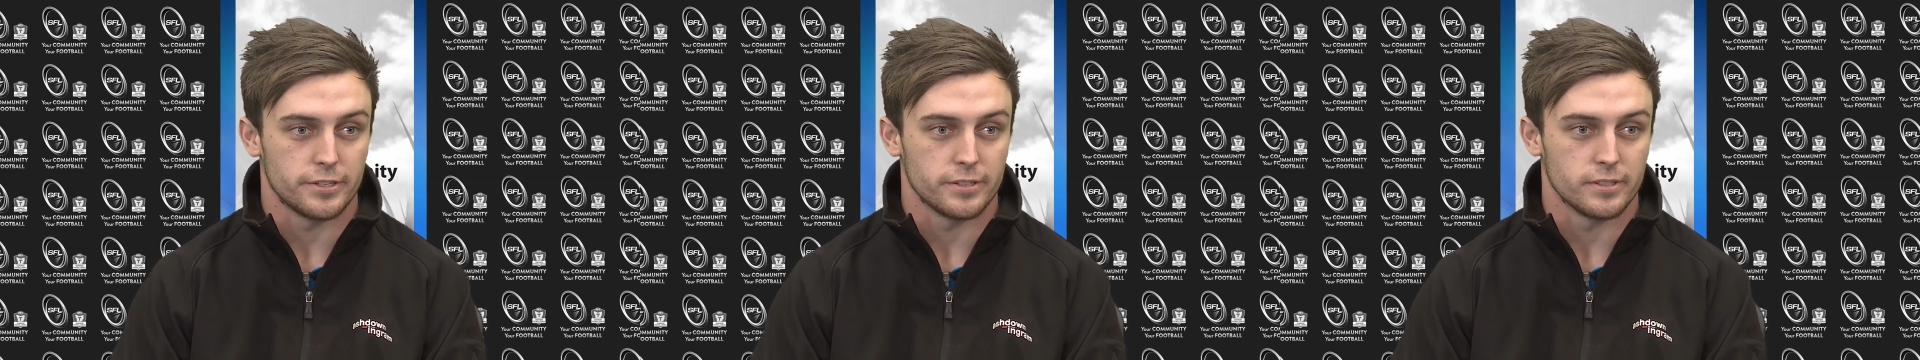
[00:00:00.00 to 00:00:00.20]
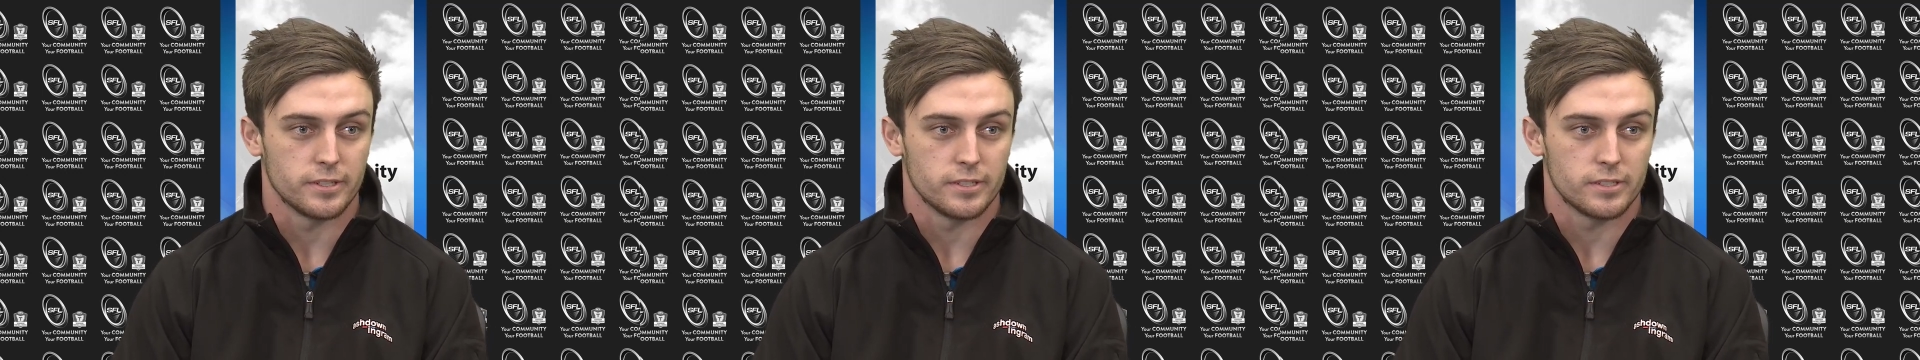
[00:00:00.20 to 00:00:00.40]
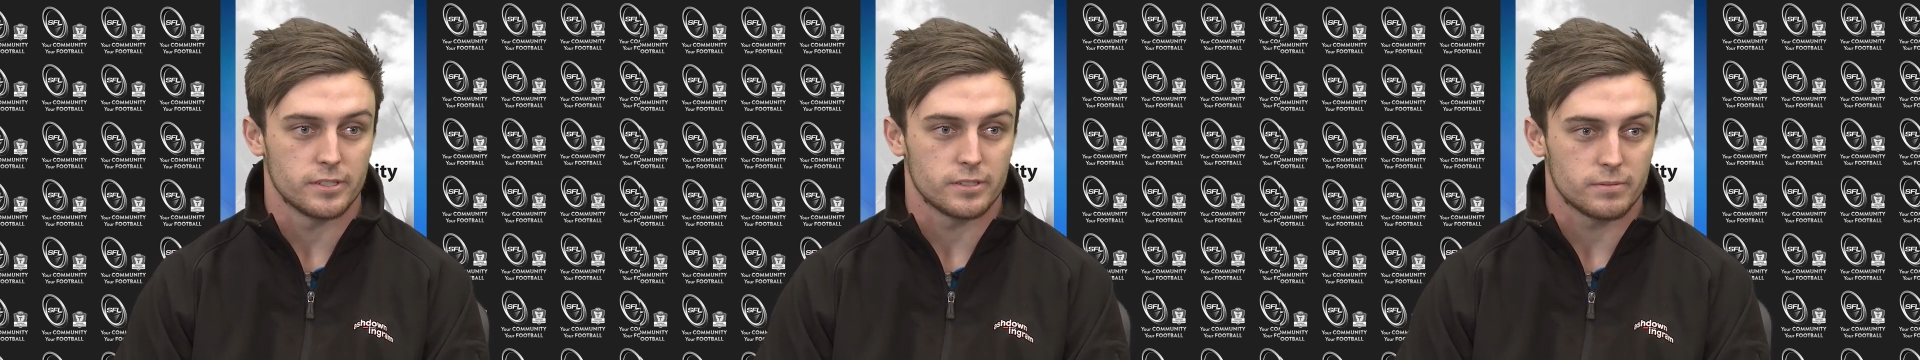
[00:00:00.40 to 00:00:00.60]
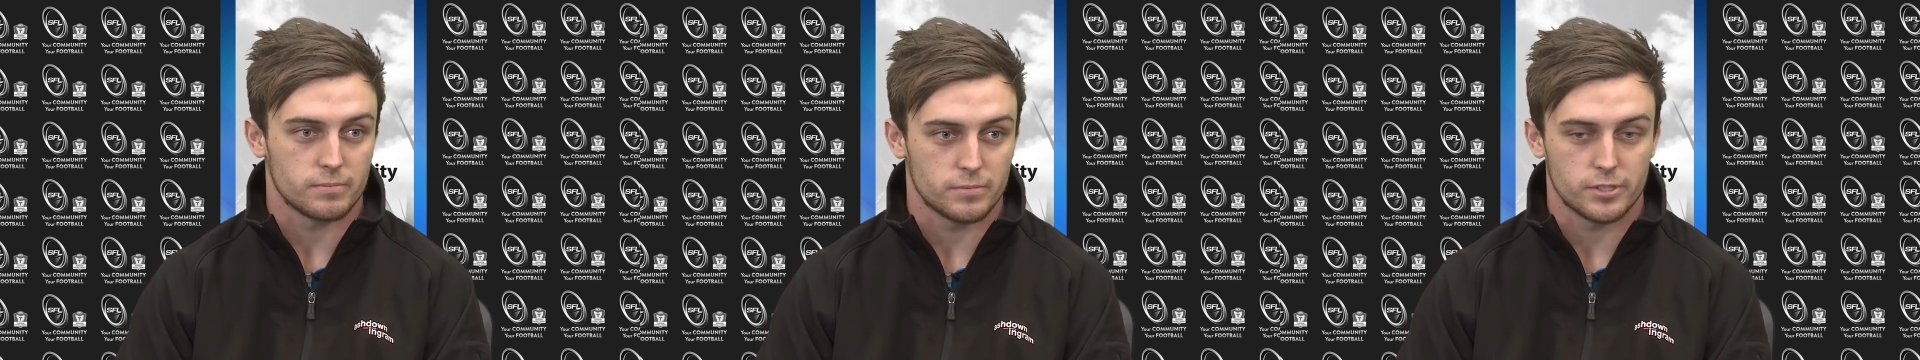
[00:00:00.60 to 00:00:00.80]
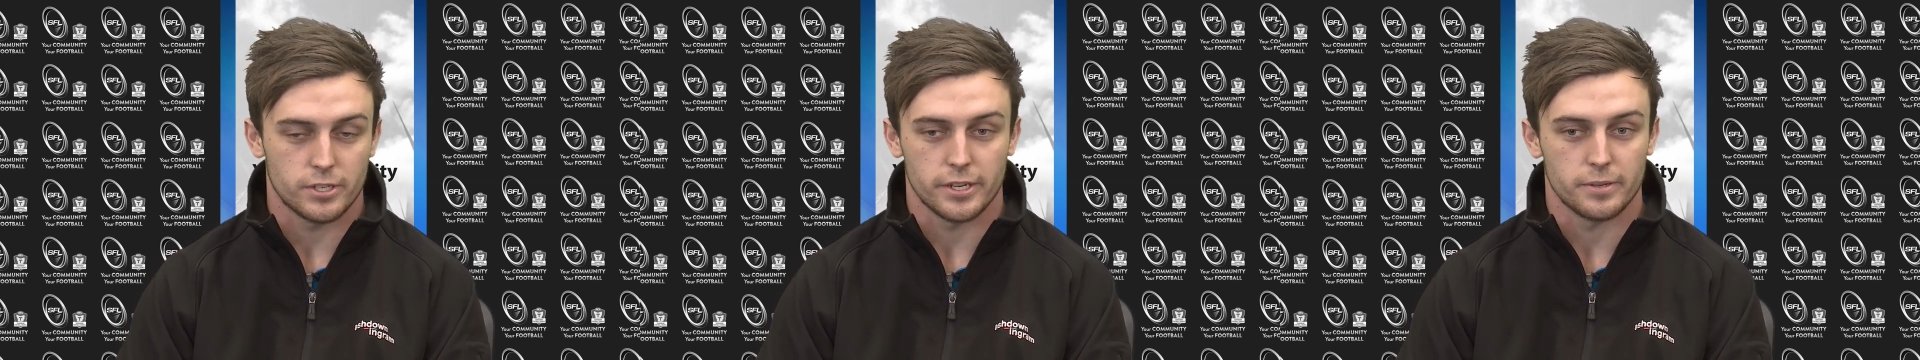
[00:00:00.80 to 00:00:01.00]
and there's
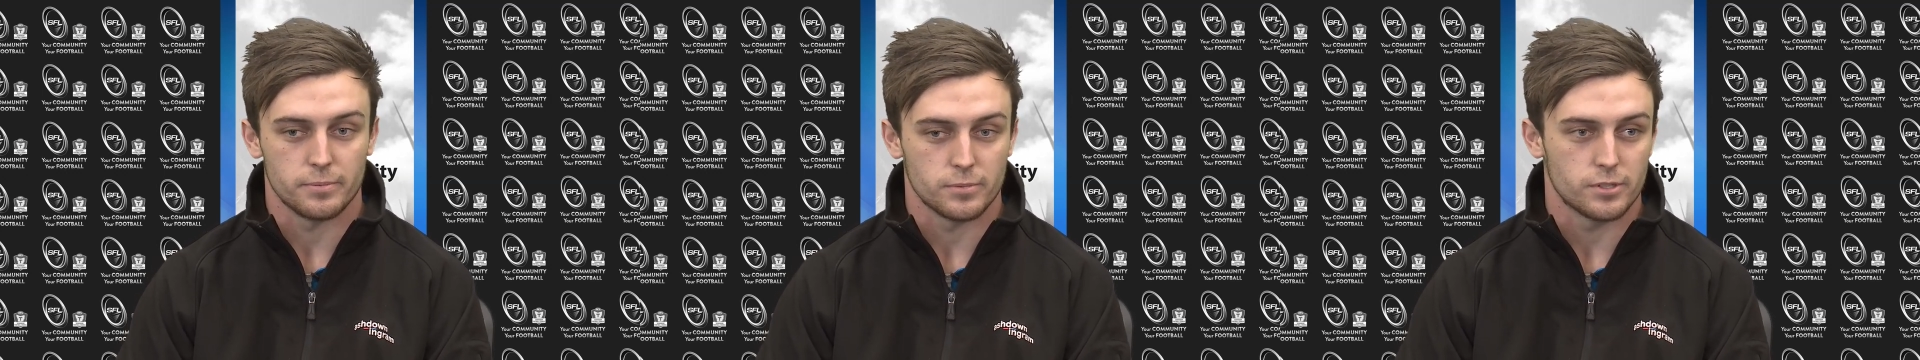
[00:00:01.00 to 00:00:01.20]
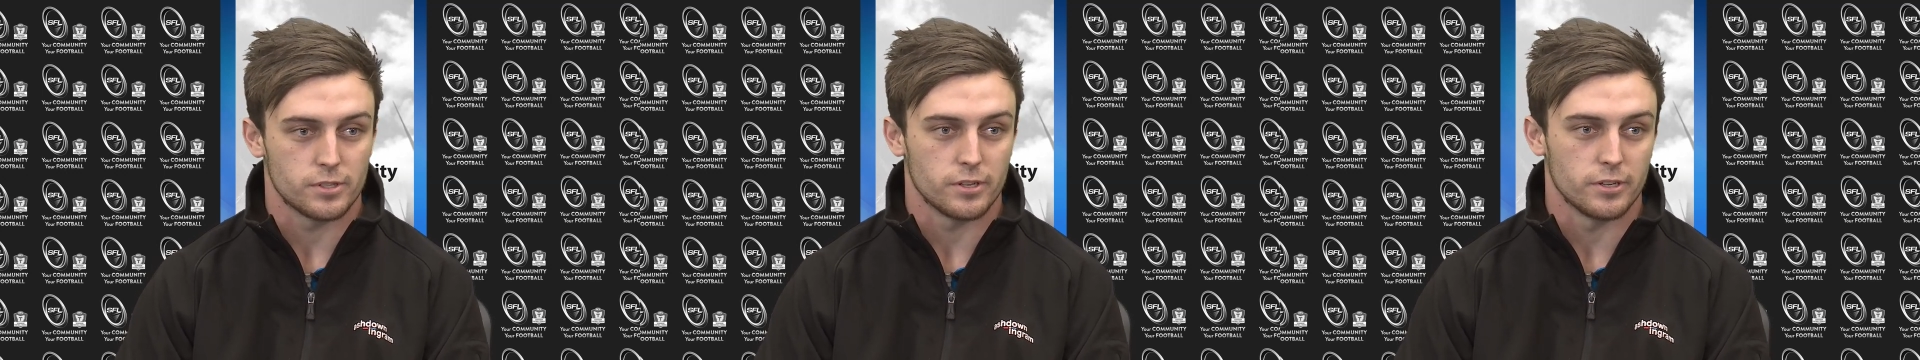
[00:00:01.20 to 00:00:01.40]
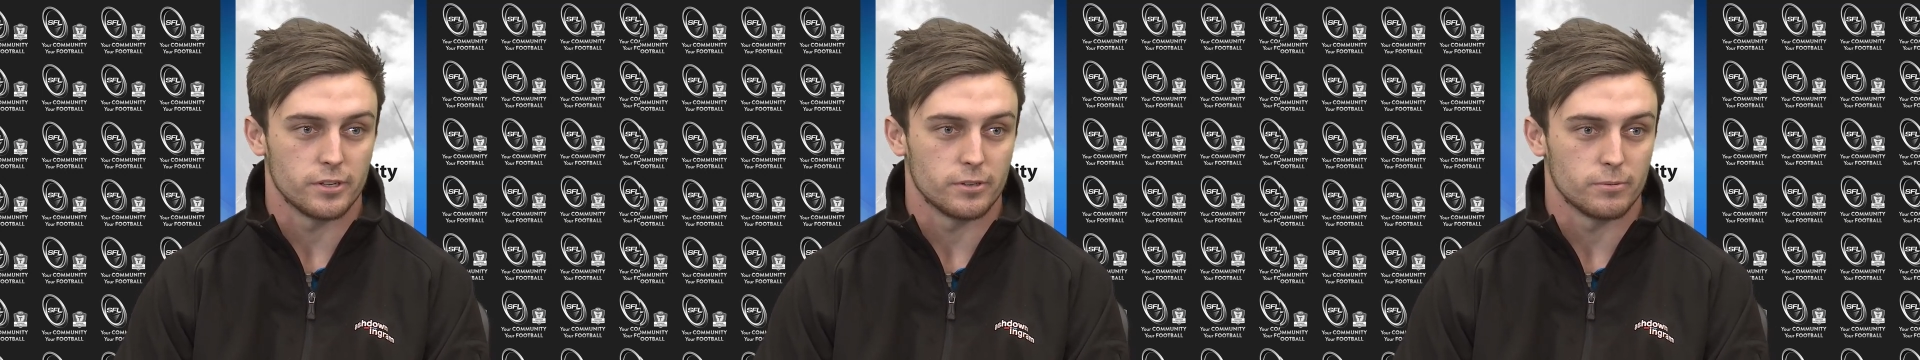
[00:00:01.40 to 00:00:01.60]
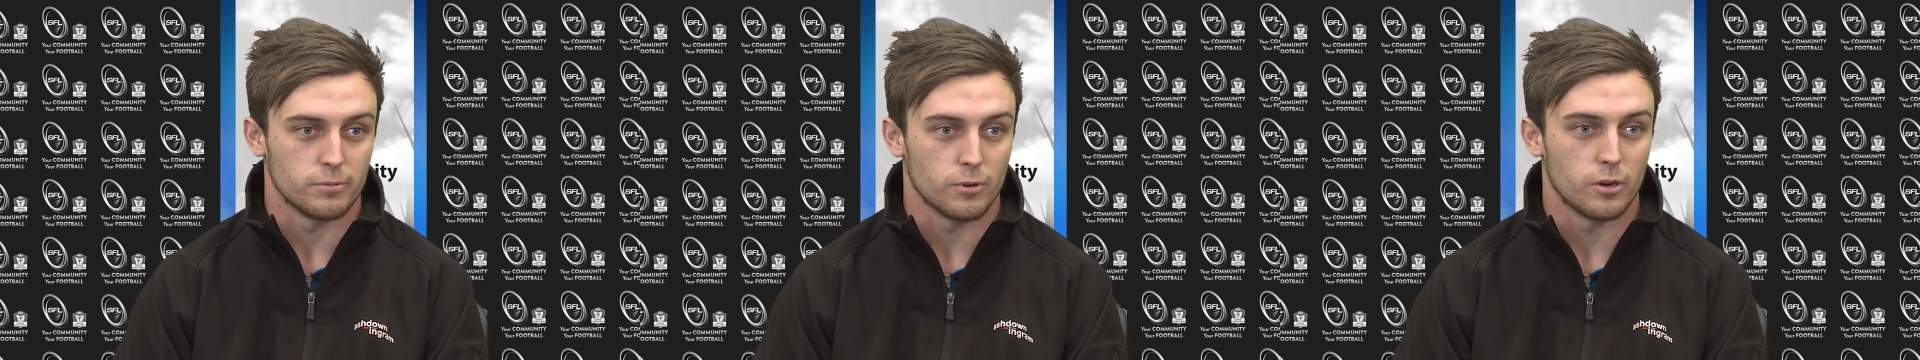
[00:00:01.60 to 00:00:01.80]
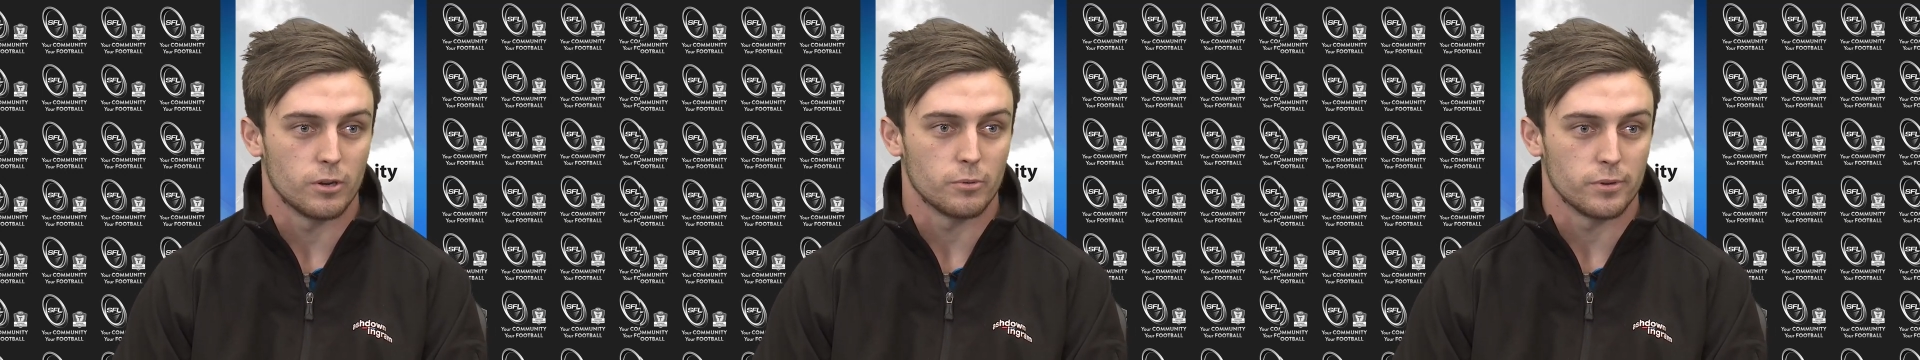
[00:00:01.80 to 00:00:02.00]
teams that are
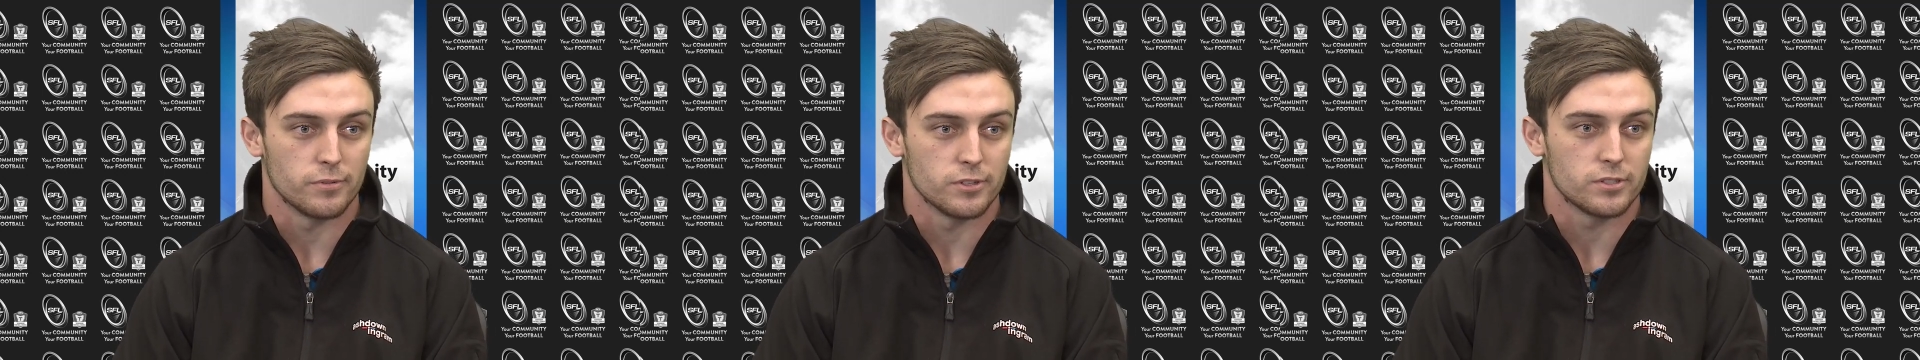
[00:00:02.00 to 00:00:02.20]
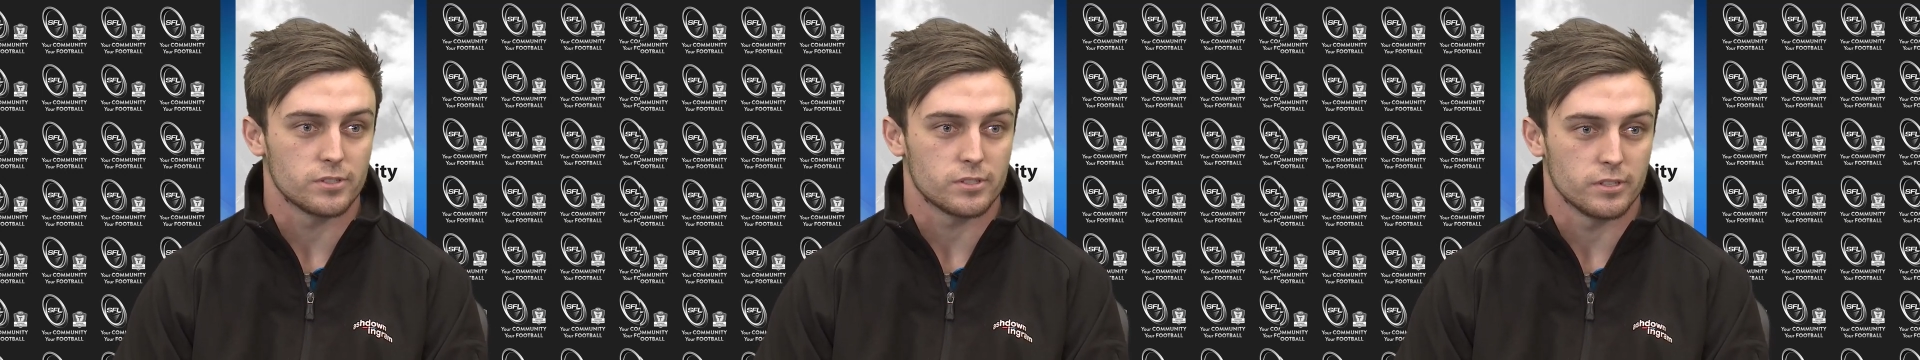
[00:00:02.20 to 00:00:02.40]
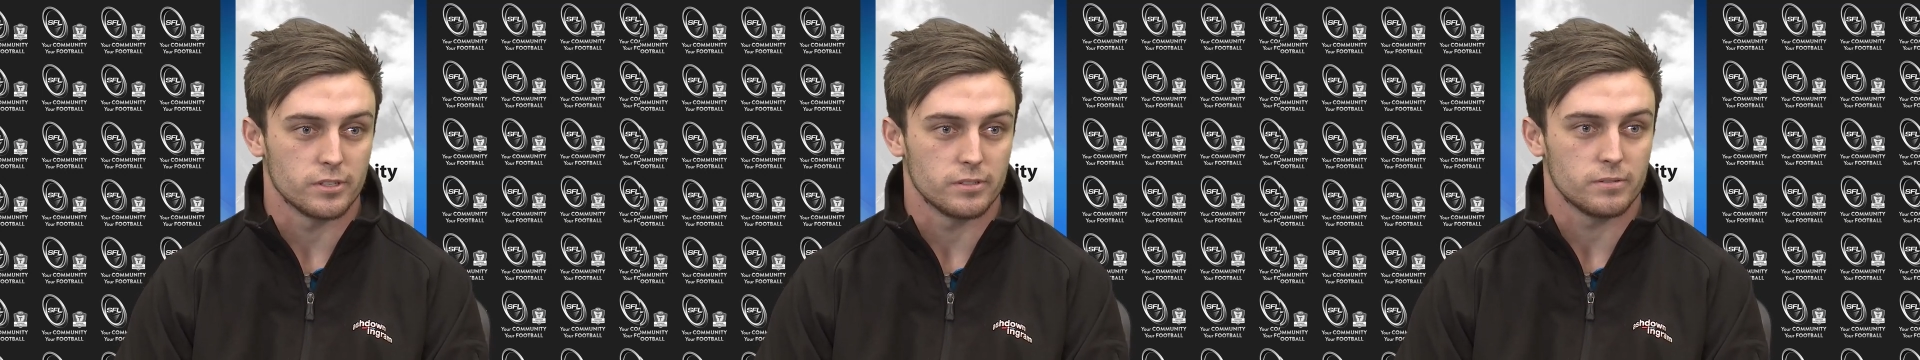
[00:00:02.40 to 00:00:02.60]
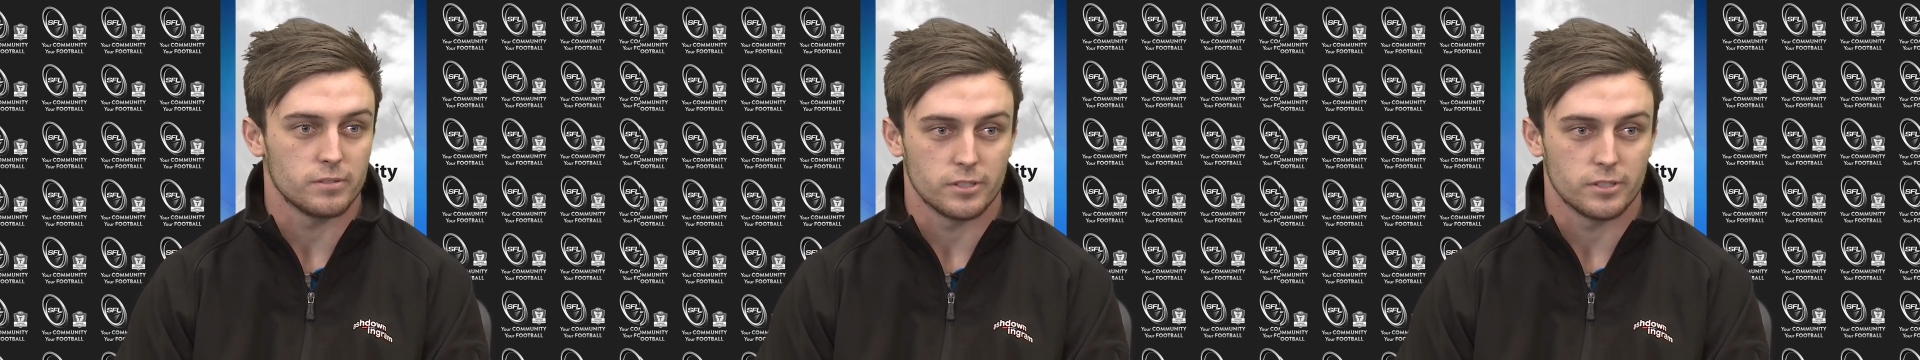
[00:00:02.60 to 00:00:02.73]
right with us that